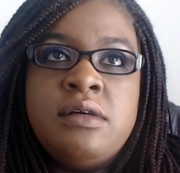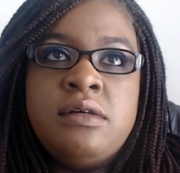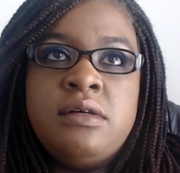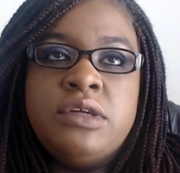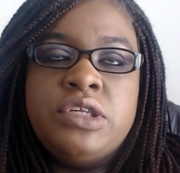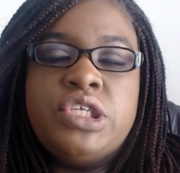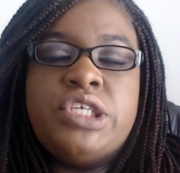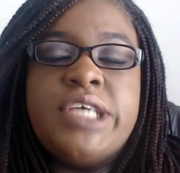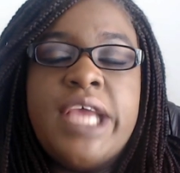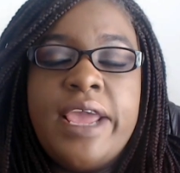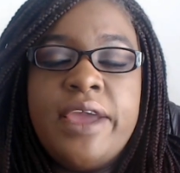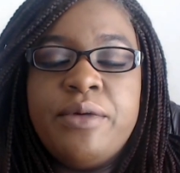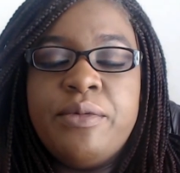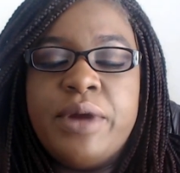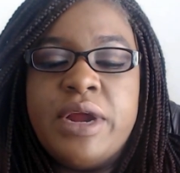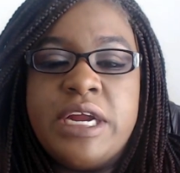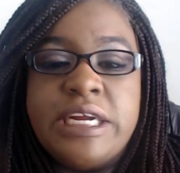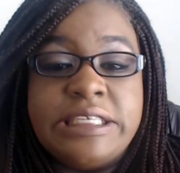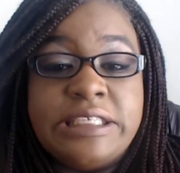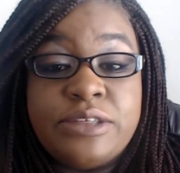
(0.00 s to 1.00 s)

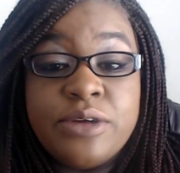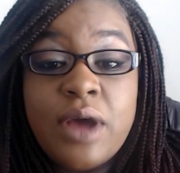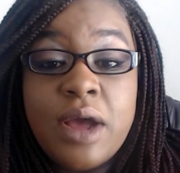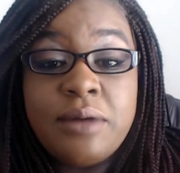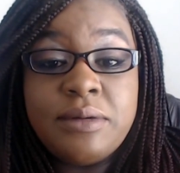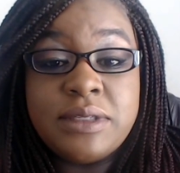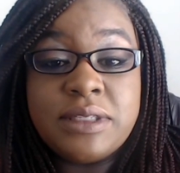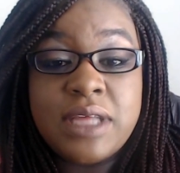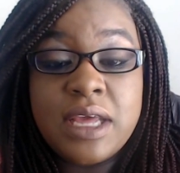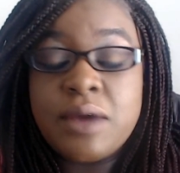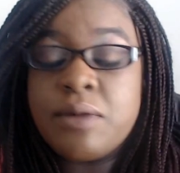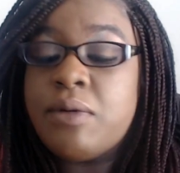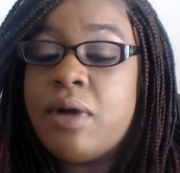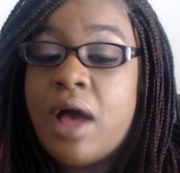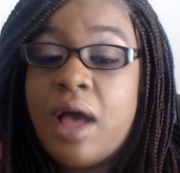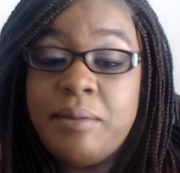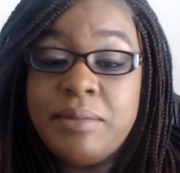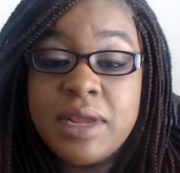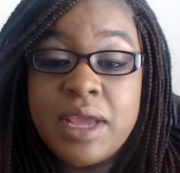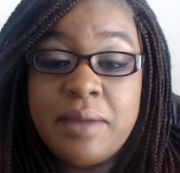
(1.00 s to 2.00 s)
January. So I was like, well,
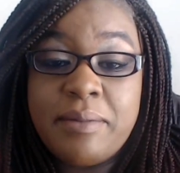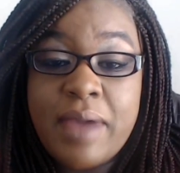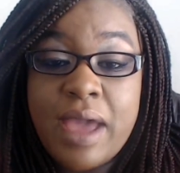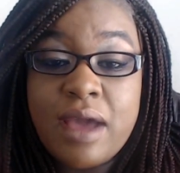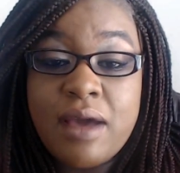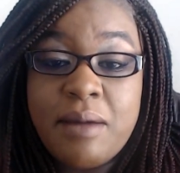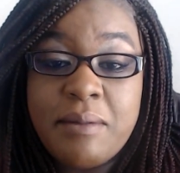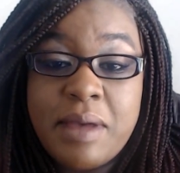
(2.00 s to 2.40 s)
I'm going to get back on